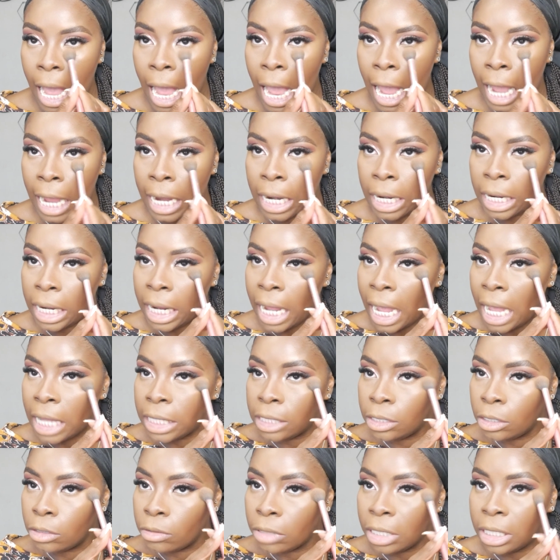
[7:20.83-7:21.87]
and it
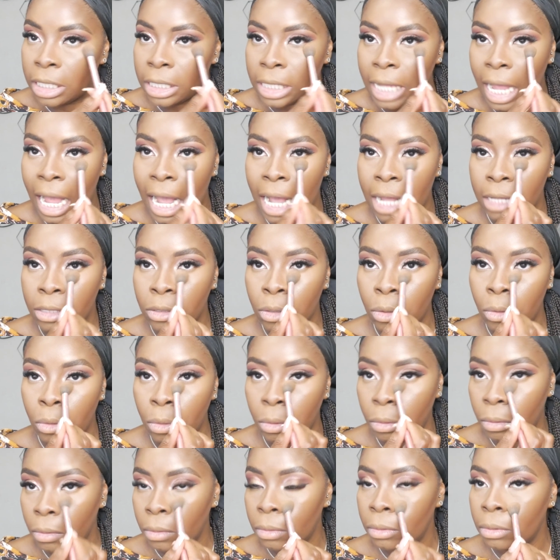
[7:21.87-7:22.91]
hasn't creased at all.